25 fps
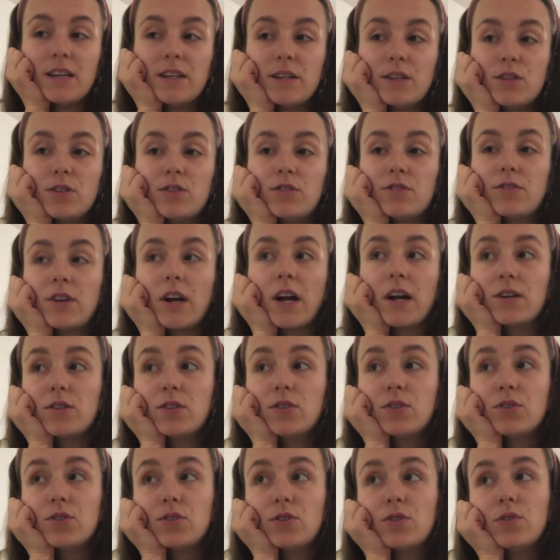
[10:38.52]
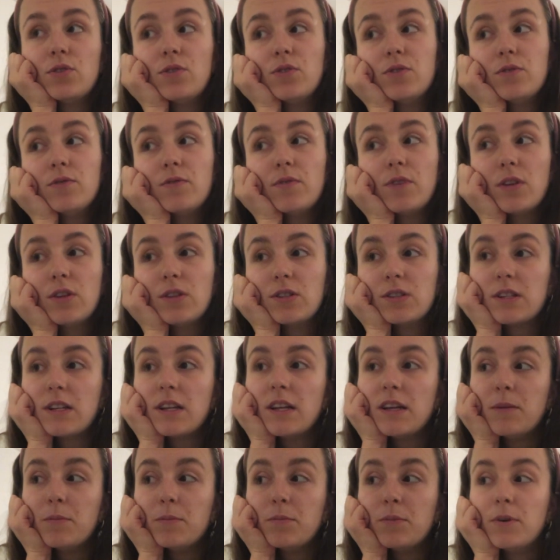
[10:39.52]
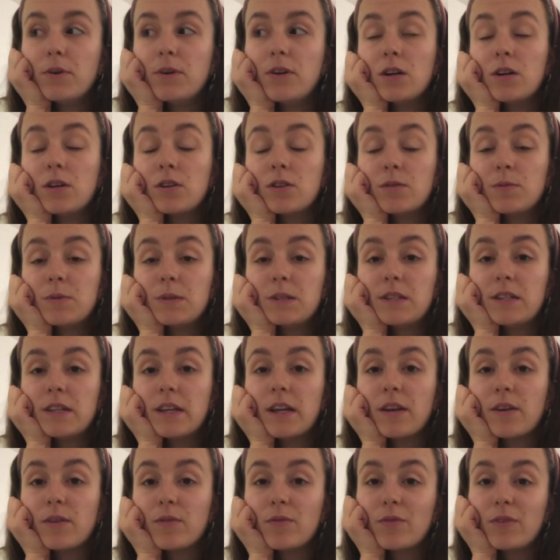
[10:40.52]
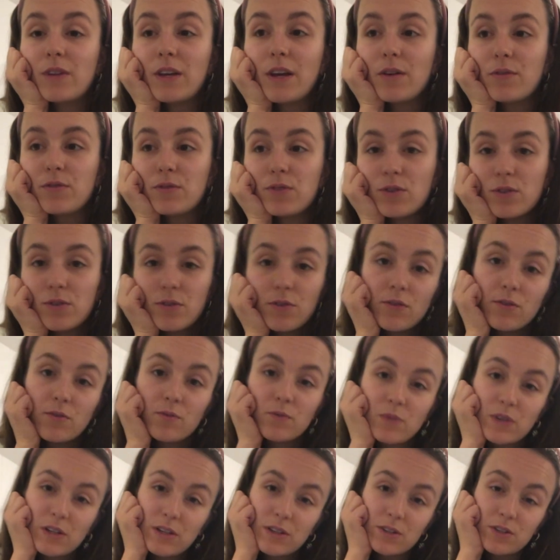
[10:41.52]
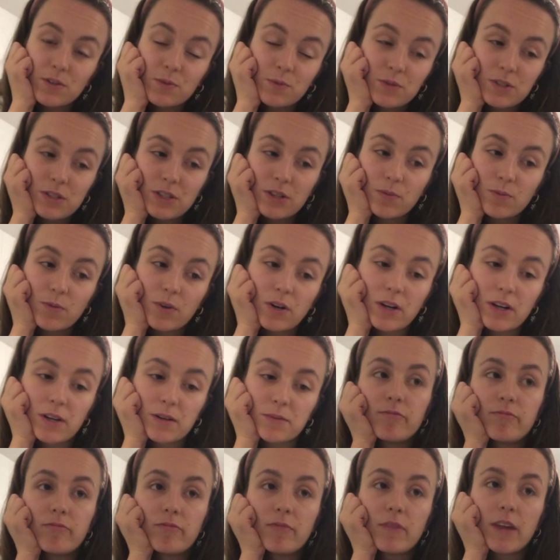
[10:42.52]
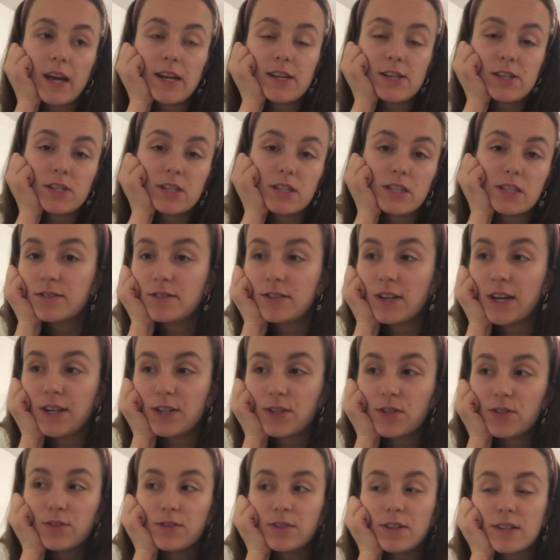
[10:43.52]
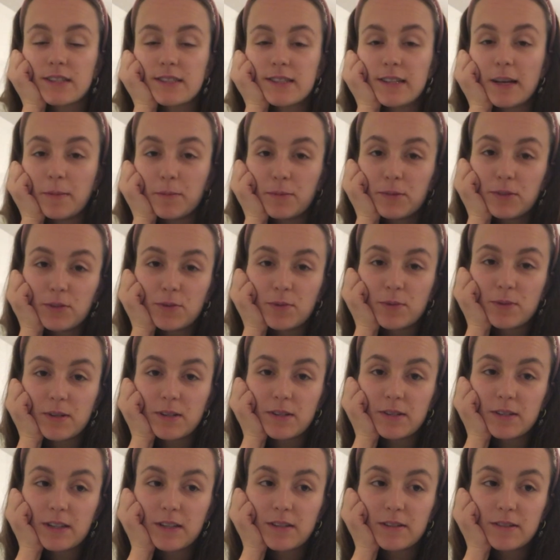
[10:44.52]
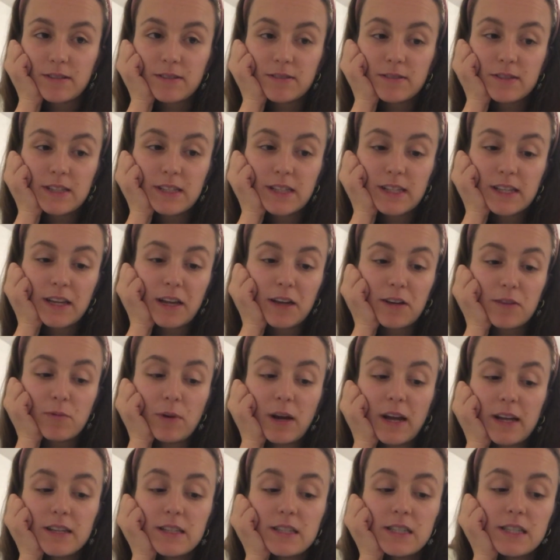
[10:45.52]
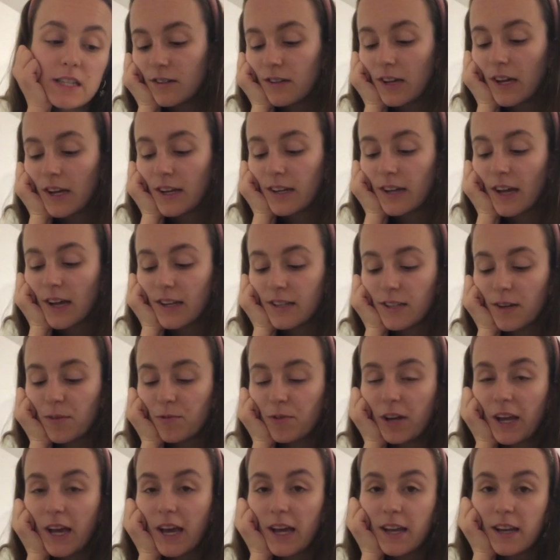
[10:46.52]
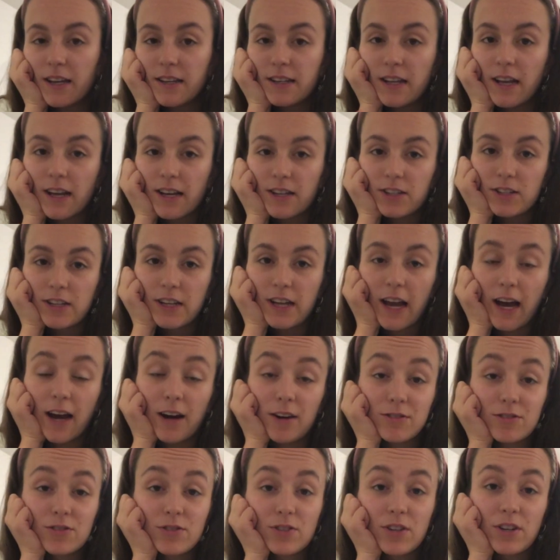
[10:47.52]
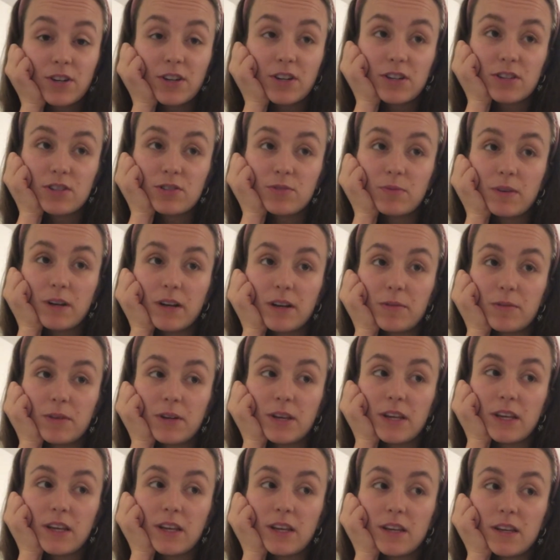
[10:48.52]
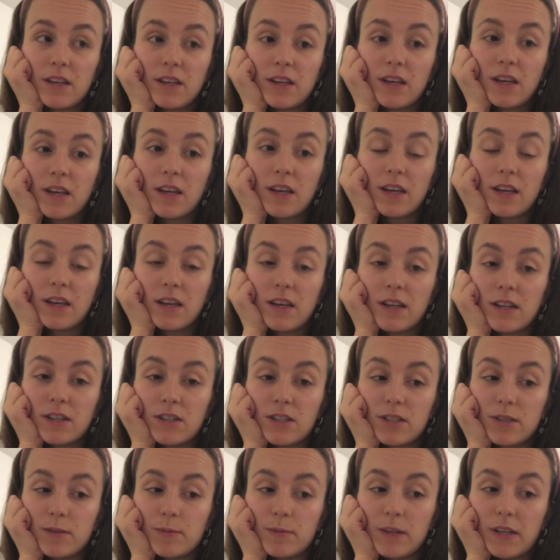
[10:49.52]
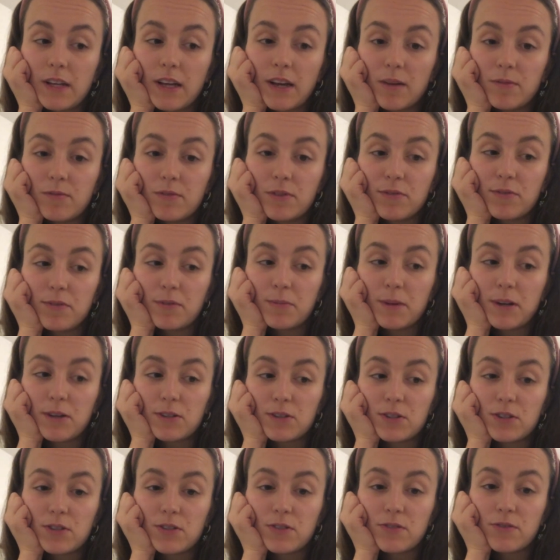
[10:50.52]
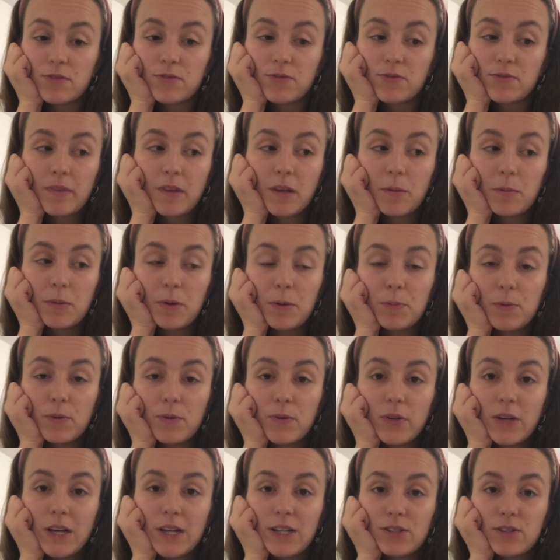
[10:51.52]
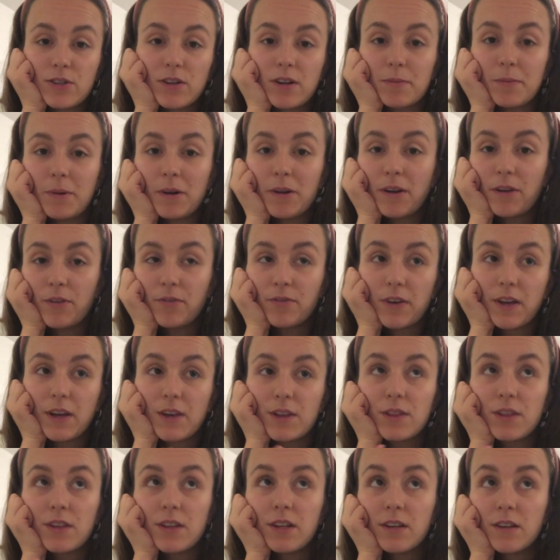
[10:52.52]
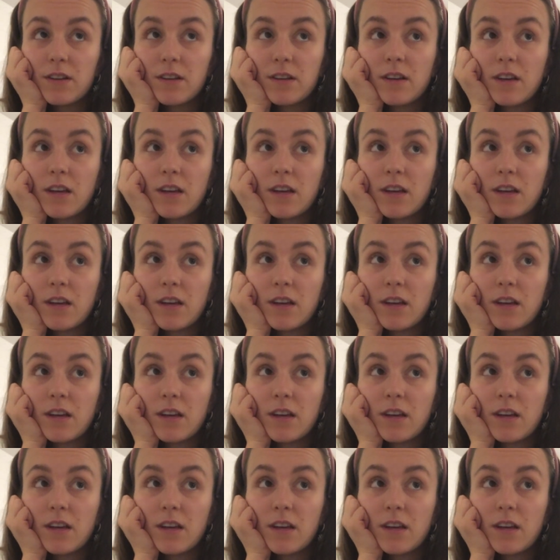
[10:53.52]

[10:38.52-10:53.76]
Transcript: struggled to fall asleep towards the end of the afternoon when Tom was at work. I just tried to accept the way the day went. At nighttime we had actually house church where we just meet up with a bunch of people and talk about our faith and